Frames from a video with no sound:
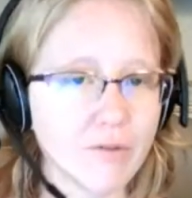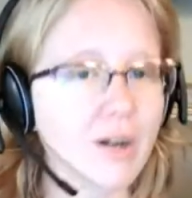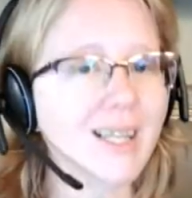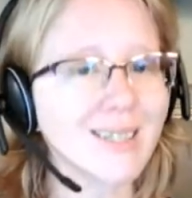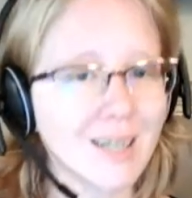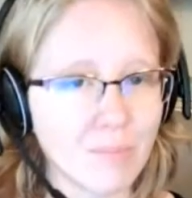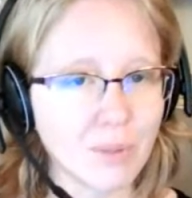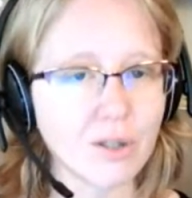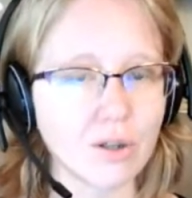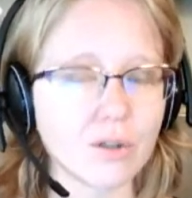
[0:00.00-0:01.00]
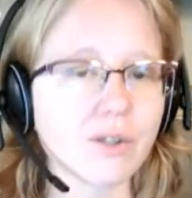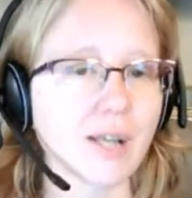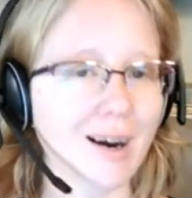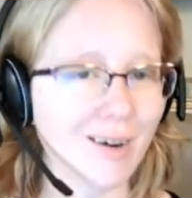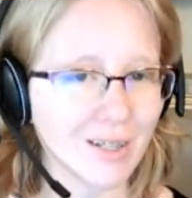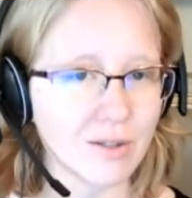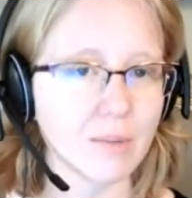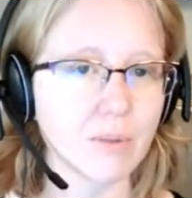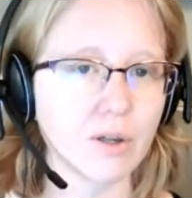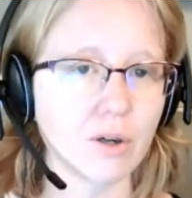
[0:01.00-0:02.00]
A very typical,
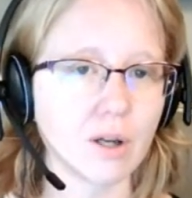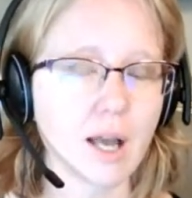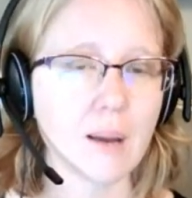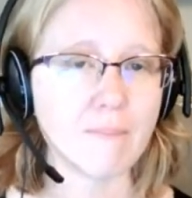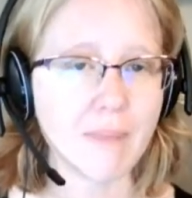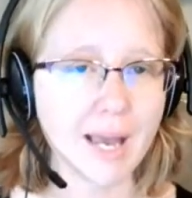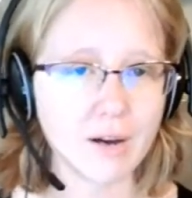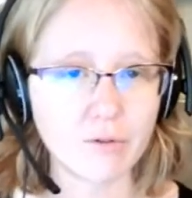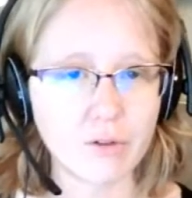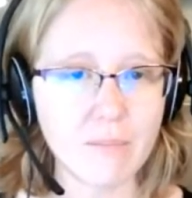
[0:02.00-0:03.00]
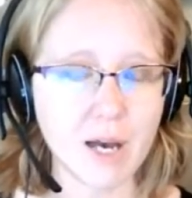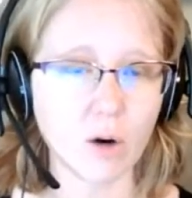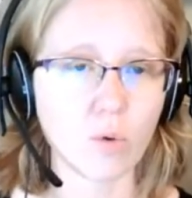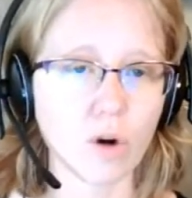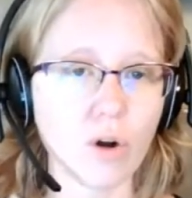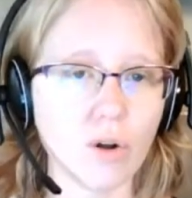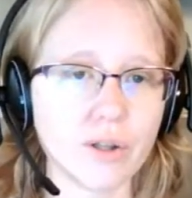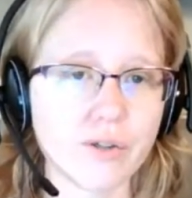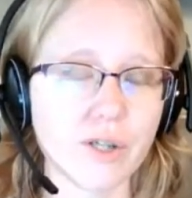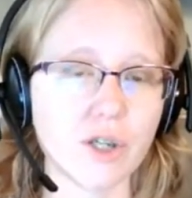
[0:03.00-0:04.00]
stereotypical male-female
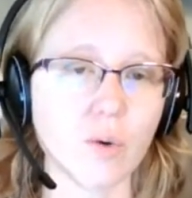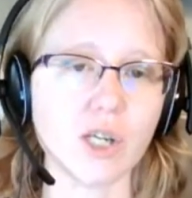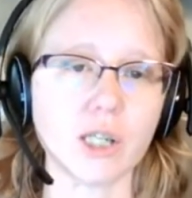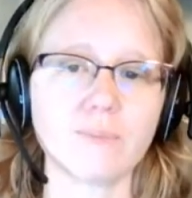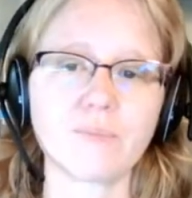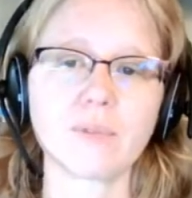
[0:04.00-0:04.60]
role situation.